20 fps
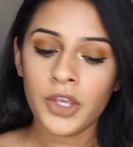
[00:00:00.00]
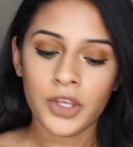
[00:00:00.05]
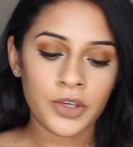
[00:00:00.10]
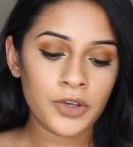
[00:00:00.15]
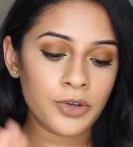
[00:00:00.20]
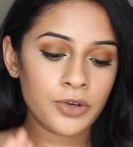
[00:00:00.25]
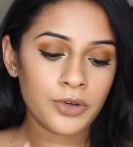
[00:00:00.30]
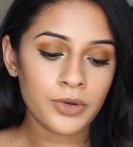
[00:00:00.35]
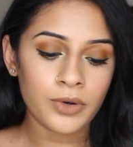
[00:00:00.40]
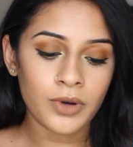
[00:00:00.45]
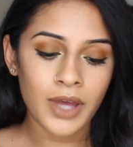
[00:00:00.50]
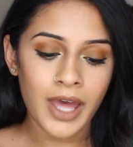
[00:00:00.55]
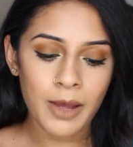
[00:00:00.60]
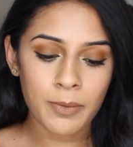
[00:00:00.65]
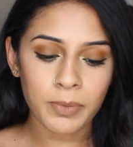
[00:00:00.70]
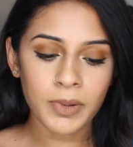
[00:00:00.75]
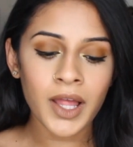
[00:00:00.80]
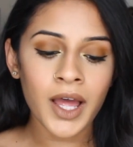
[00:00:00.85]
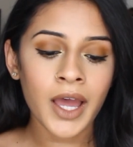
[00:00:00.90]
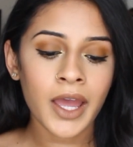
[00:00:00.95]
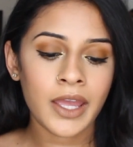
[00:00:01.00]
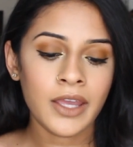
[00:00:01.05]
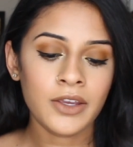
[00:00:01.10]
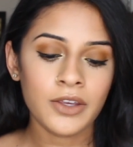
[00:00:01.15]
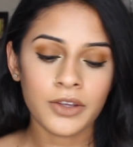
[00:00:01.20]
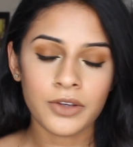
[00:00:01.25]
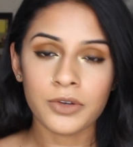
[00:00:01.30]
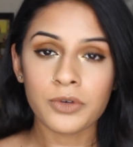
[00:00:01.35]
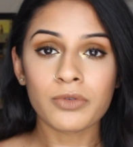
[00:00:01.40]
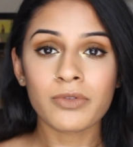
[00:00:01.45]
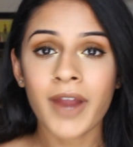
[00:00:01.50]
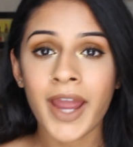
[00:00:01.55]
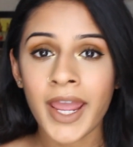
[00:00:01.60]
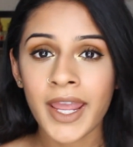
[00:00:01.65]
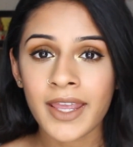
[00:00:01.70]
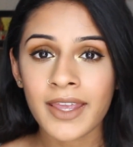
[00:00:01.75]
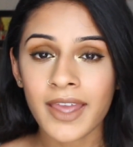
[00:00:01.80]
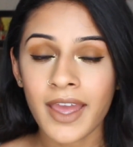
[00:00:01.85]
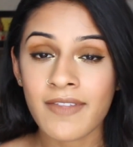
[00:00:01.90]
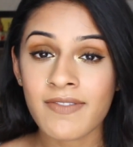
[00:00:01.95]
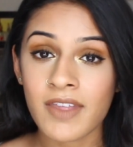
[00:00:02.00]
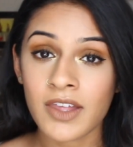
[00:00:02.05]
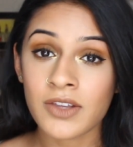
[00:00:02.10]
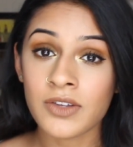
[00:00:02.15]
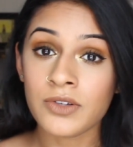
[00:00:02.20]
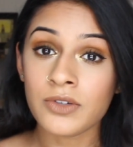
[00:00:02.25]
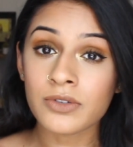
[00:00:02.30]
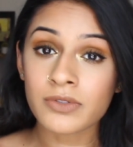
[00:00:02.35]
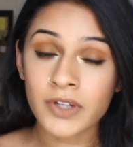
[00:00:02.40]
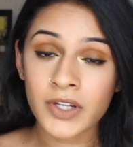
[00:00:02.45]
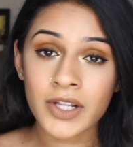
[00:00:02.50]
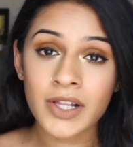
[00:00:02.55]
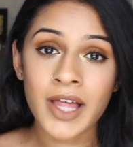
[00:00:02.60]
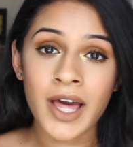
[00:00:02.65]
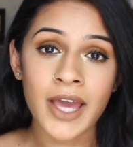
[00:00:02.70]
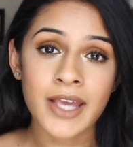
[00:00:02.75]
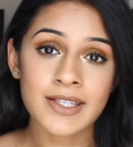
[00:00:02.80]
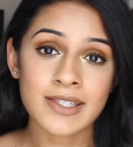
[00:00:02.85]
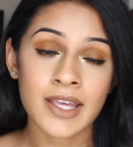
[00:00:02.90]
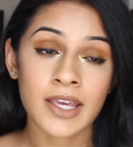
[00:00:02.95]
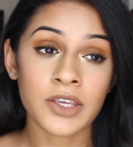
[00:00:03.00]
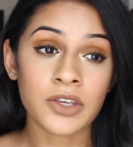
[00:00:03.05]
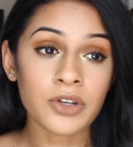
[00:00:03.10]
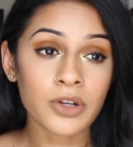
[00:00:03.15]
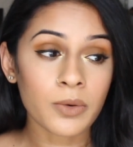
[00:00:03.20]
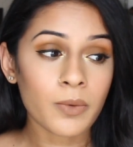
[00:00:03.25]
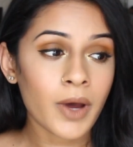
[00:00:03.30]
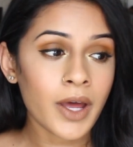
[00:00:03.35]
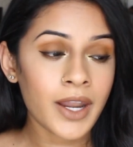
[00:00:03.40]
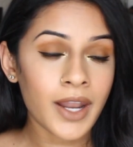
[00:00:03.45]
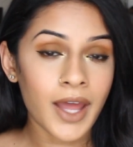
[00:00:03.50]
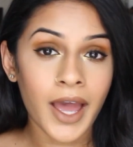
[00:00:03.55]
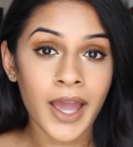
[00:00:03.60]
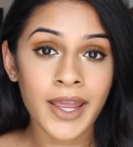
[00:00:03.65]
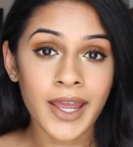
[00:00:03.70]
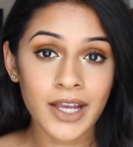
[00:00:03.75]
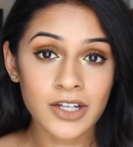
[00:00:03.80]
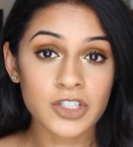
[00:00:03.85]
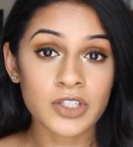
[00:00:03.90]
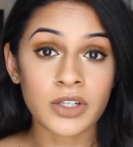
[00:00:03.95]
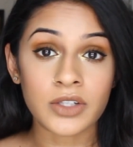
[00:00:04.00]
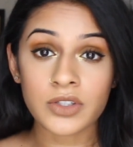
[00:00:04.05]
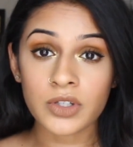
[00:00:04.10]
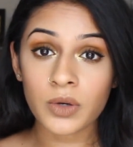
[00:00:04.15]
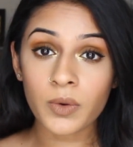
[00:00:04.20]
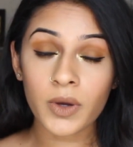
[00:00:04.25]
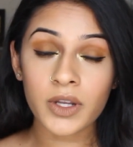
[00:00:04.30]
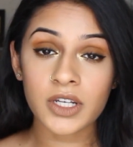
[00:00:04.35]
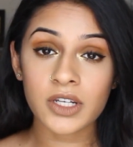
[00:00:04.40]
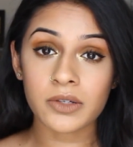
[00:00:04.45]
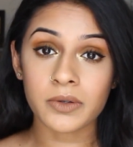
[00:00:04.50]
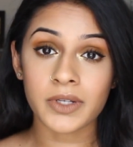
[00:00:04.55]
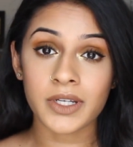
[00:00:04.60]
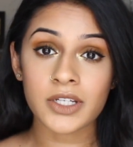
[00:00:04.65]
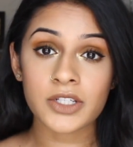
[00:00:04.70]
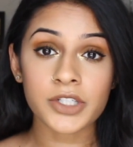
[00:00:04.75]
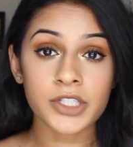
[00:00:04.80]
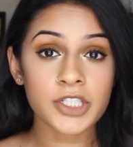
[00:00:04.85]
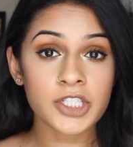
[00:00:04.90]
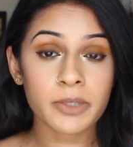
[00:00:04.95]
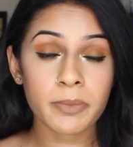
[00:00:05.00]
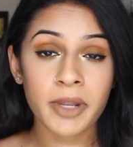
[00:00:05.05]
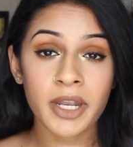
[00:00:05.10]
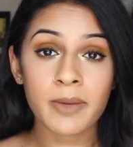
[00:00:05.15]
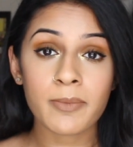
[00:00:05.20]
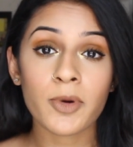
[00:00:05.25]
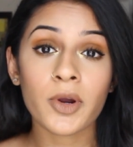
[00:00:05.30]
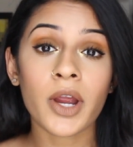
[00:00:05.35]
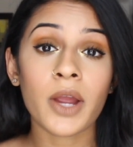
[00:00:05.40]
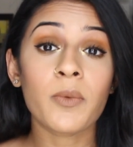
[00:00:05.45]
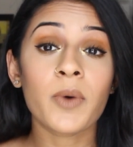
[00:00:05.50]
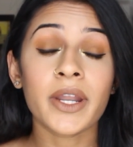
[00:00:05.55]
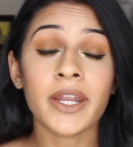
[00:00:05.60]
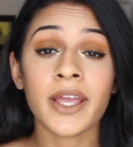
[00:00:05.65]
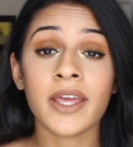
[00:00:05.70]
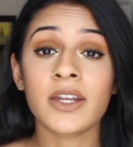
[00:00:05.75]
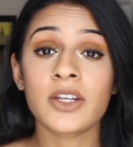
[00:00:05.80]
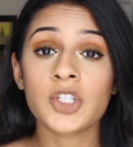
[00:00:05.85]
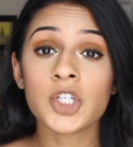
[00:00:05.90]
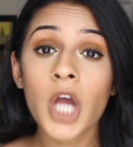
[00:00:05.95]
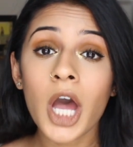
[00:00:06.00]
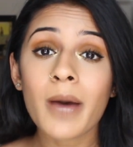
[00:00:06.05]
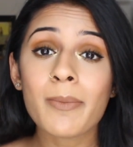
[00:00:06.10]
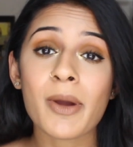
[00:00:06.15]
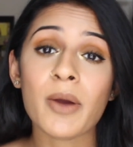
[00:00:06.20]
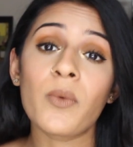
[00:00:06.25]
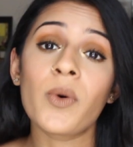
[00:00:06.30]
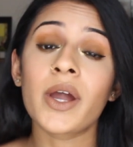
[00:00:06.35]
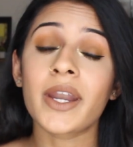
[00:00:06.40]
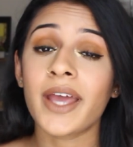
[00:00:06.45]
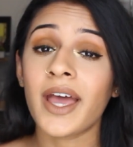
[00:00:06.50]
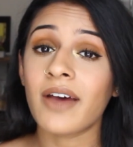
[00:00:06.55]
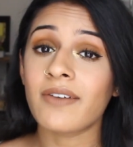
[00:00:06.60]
you apply, you rank, and then you realize that, you know what, I actually don't want to do an internship anymore. I want to get a job. I want to